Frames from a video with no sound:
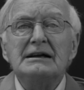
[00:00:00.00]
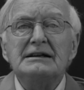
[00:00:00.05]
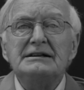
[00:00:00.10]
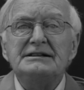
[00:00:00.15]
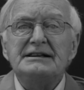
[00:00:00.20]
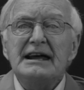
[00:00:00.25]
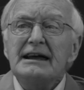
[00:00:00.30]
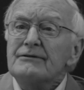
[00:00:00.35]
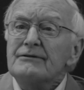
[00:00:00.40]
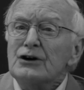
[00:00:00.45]

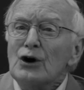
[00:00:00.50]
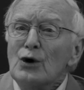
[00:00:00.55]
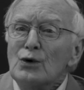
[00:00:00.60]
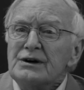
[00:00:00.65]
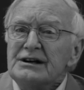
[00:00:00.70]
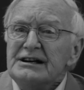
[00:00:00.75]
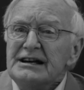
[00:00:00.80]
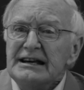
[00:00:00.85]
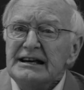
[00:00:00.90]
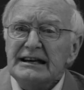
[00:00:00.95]
David
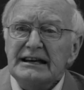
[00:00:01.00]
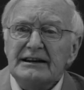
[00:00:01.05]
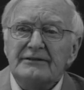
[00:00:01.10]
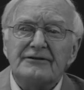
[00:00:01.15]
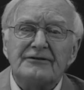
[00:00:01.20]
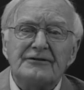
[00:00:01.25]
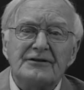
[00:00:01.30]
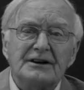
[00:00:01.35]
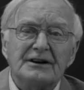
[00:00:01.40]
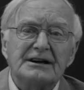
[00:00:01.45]

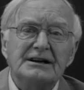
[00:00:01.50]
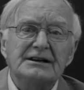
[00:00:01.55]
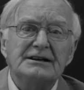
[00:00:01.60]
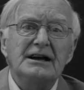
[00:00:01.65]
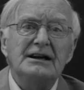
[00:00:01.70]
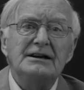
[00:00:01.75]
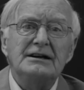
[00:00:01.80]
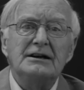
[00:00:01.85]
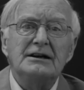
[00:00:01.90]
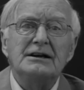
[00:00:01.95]
O'Keefe, the
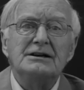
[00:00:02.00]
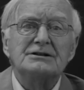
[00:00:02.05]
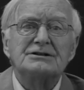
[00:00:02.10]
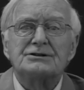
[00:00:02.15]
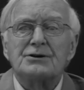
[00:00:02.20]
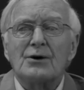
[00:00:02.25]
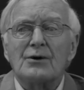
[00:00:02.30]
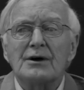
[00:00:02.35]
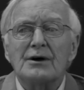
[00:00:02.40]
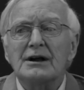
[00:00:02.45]
Canadian
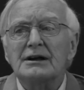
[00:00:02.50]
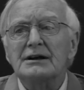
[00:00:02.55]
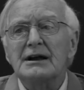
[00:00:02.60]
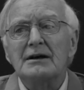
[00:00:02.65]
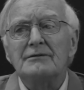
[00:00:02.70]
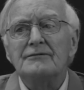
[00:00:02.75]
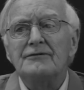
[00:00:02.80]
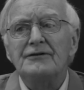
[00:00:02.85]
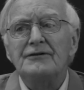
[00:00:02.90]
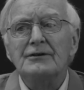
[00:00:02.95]
historian
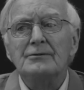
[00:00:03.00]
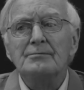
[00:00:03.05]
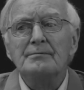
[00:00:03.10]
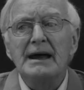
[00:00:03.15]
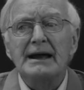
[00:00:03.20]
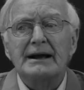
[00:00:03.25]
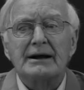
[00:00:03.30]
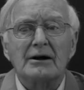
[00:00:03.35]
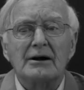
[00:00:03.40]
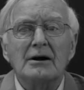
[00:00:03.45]
and
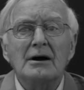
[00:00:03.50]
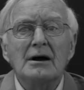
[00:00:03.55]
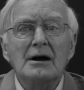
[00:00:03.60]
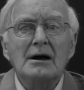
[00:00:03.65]
filmmaker,